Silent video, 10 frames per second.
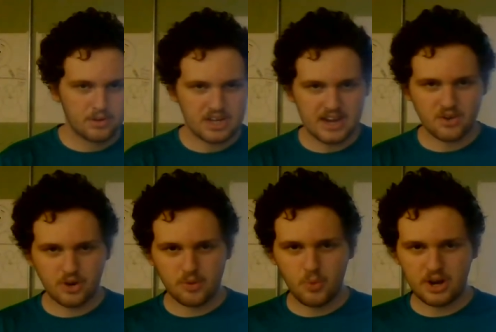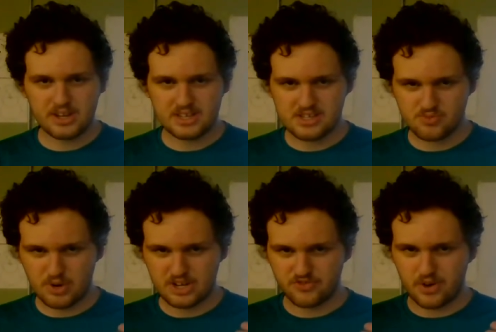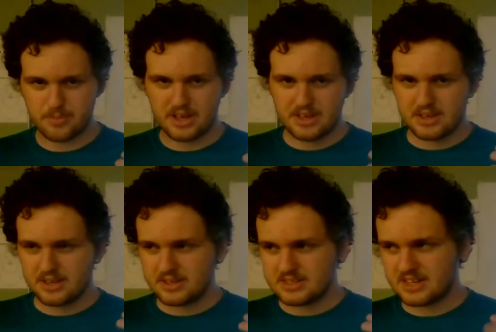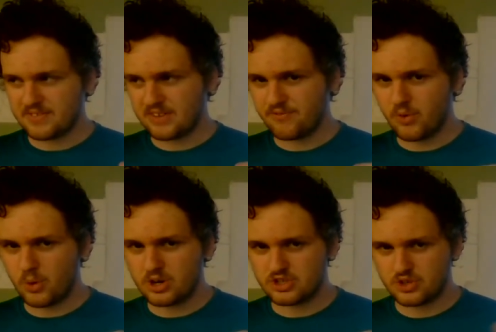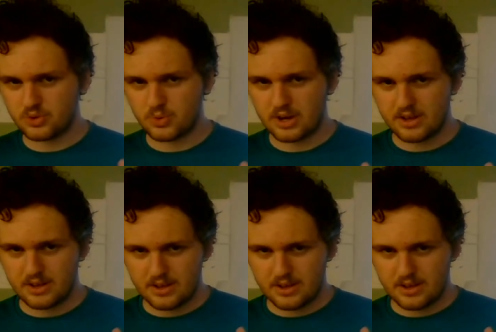Category 1 is range from 74 to